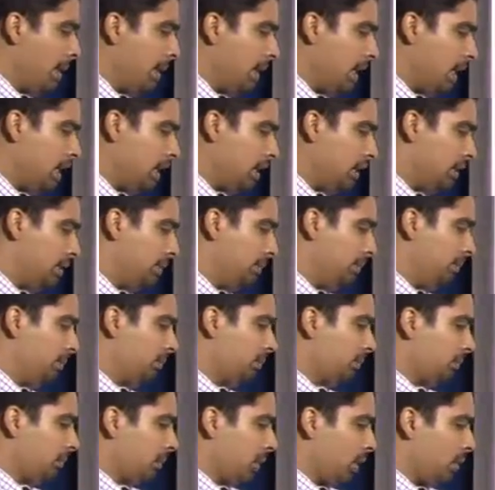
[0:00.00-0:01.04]
And
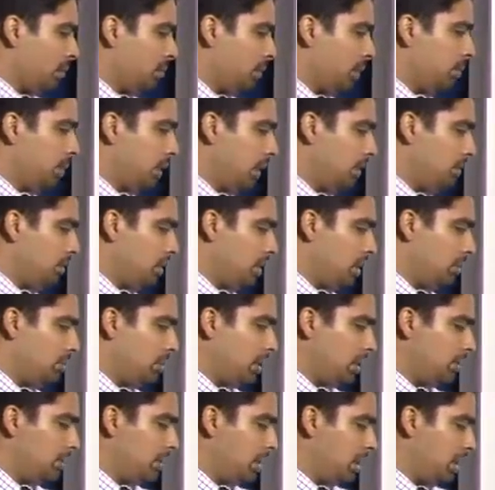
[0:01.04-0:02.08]
prepare for
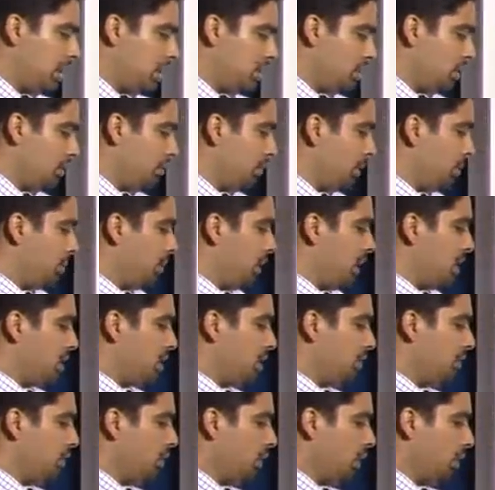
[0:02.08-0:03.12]
departmentation,
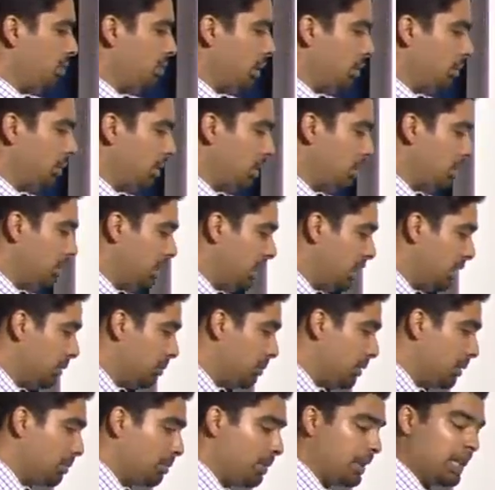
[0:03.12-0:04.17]
preparation for department. You need to
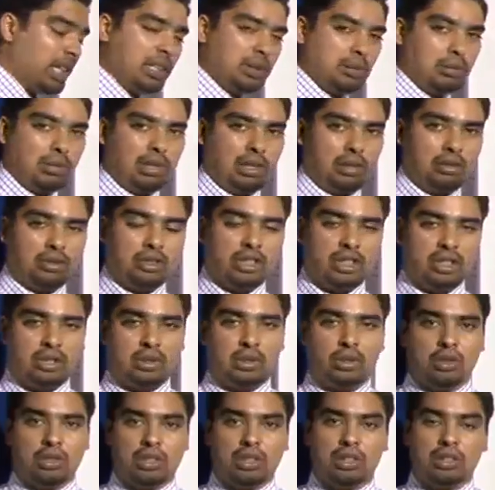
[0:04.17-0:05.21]
prepare as well. You just
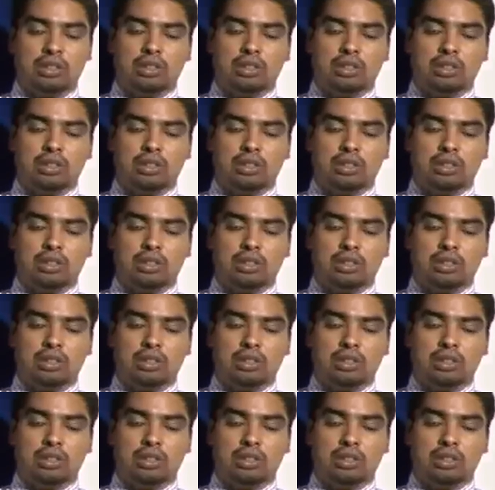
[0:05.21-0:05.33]
don't